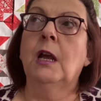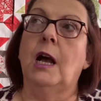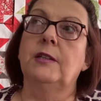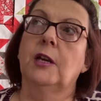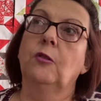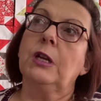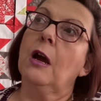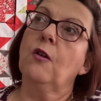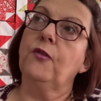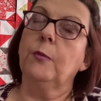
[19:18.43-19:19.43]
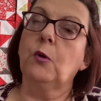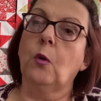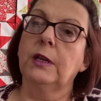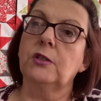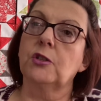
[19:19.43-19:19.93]
I don't know if I'm
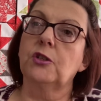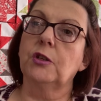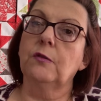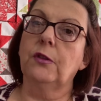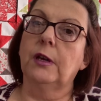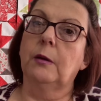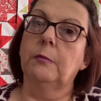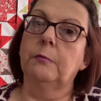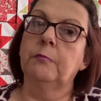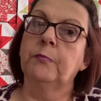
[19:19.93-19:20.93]
going to do them